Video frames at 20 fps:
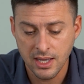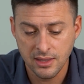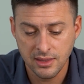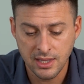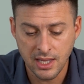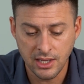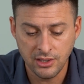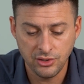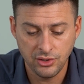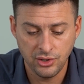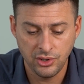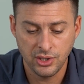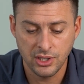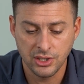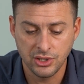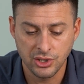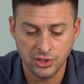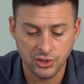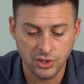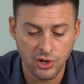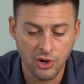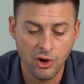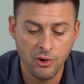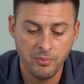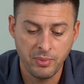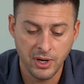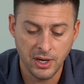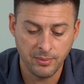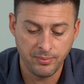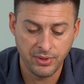Then you can just
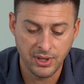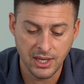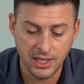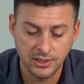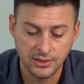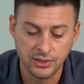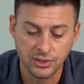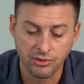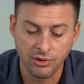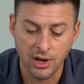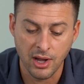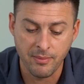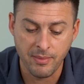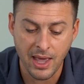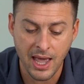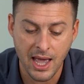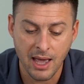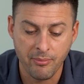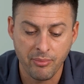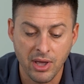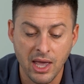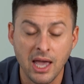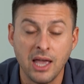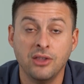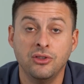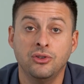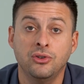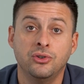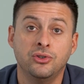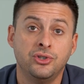open up the Instagram app
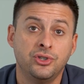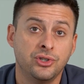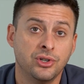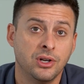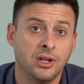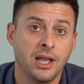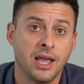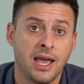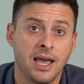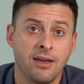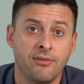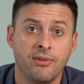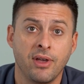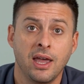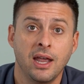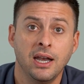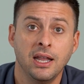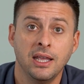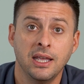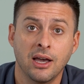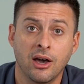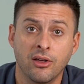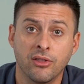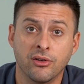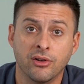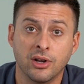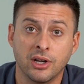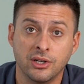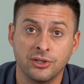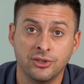and you shouldn't have any
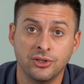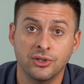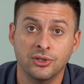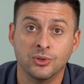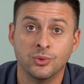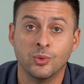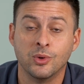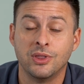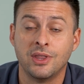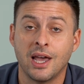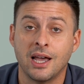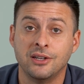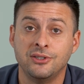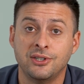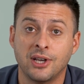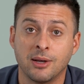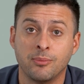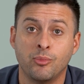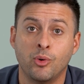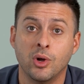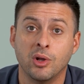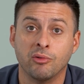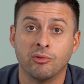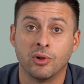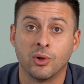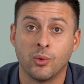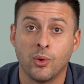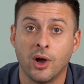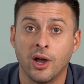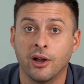other issues with that checkpoint
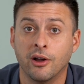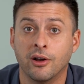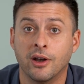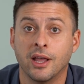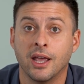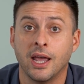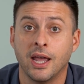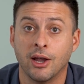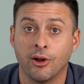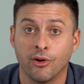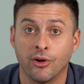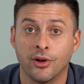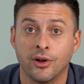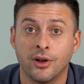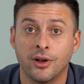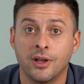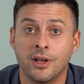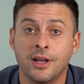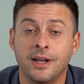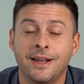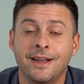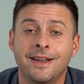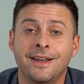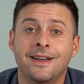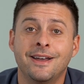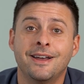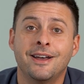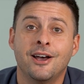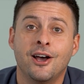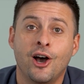required error.
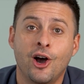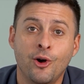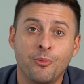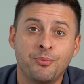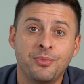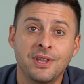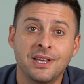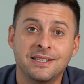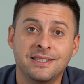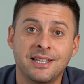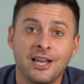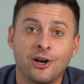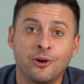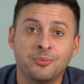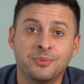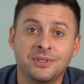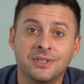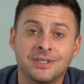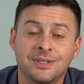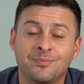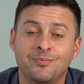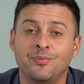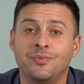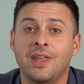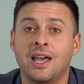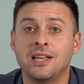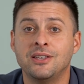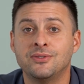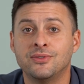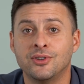Hope this helps.
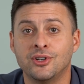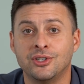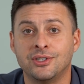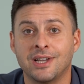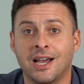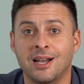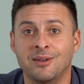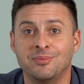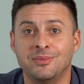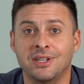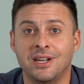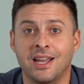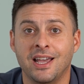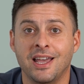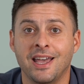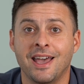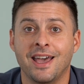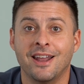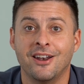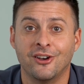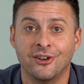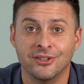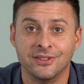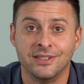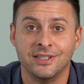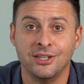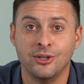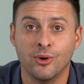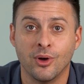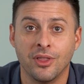Thanks for your time today, and I'll
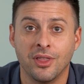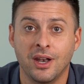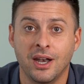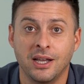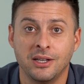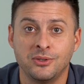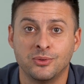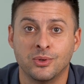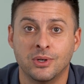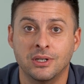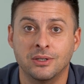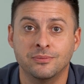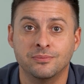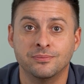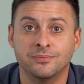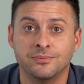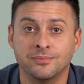see you on the next one.